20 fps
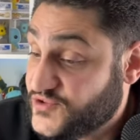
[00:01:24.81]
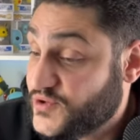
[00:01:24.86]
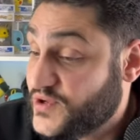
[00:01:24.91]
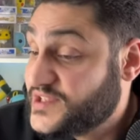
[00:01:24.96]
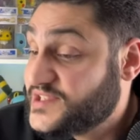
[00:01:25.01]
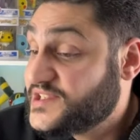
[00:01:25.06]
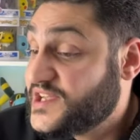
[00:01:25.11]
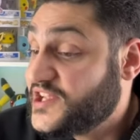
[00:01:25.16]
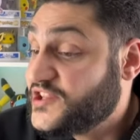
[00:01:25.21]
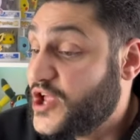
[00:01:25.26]
So
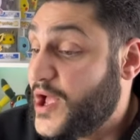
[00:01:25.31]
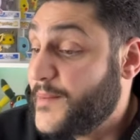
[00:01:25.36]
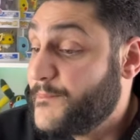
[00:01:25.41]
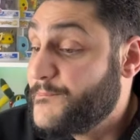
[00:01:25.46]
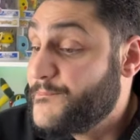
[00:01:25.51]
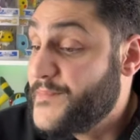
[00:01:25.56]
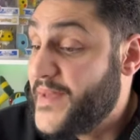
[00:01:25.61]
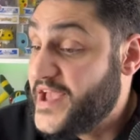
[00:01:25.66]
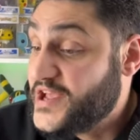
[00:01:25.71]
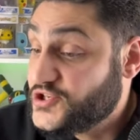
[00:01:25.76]
it's not a
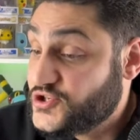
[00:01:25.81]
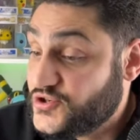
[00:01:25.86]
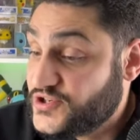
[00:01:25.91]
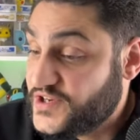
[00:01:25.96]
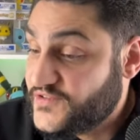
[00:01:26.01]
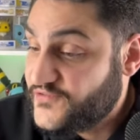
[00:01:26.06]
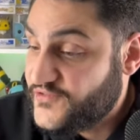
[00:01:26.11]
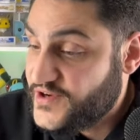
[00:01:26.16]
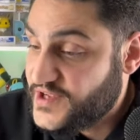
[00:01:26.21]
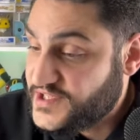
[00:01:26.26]
major
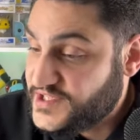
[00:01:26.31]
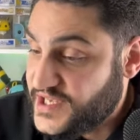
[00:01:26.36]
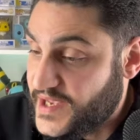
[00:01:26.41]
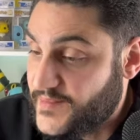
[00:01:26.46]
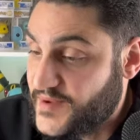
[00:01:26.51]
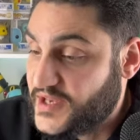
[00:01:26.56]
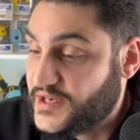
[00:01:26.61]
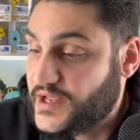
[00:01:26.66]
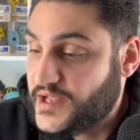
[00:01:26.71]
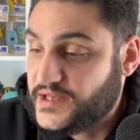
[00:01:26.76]
difference, I
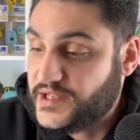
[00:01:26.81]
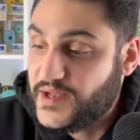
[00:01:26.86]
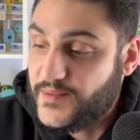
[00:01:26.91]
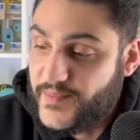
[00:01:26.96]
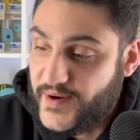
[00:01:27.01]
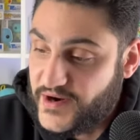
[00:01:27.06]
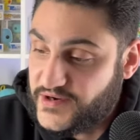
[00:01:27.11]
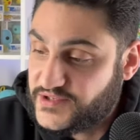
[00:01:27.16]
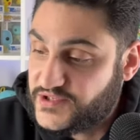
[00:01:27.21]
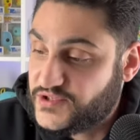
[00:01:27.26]
mean, in
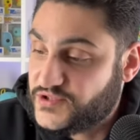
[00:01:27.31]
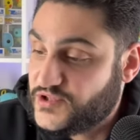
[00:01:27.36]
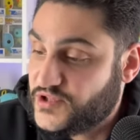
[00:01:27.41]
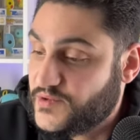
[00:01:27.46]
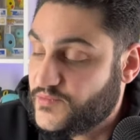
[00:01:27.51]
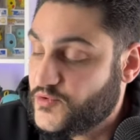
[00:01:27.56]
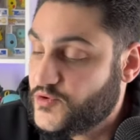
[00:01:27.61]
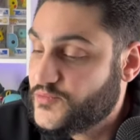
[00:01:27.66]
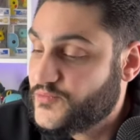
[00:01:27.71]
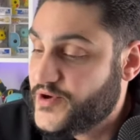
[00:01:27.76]
comparison to
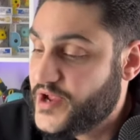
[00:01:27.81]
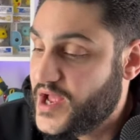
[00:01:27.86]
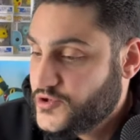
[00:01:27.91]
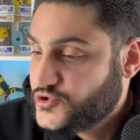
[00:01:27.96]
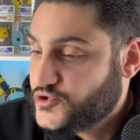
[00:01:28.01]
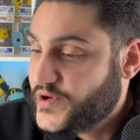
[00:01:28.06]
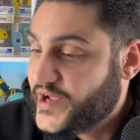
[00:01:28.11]
the Moonbreon.